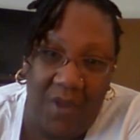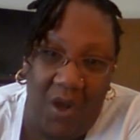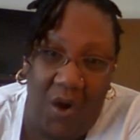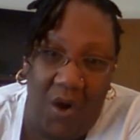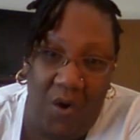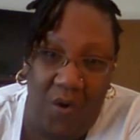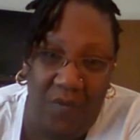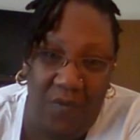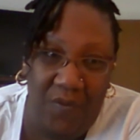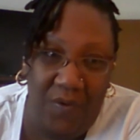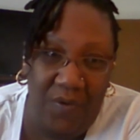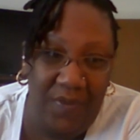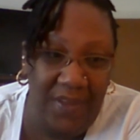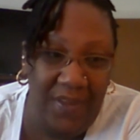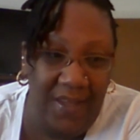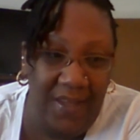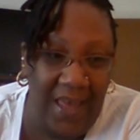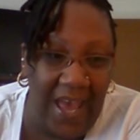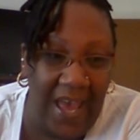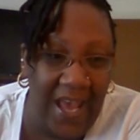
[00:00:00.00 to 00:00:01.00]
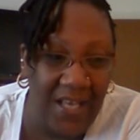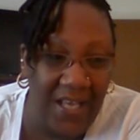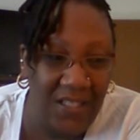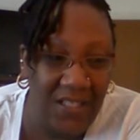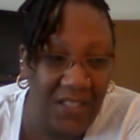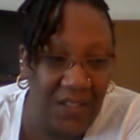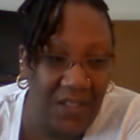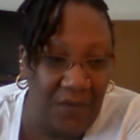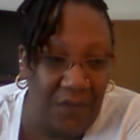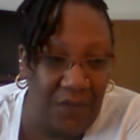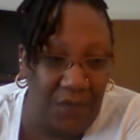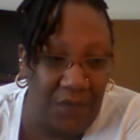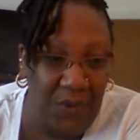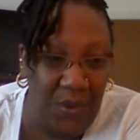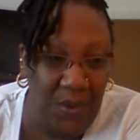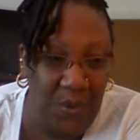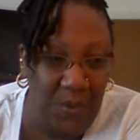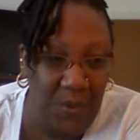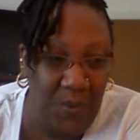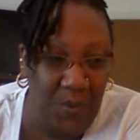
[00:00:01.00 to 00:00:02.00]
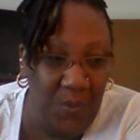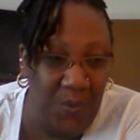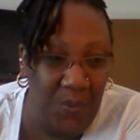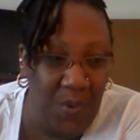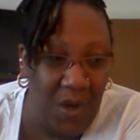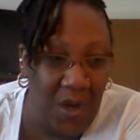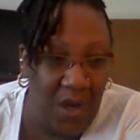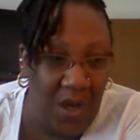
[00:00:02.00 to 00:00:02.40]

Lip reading: over the last few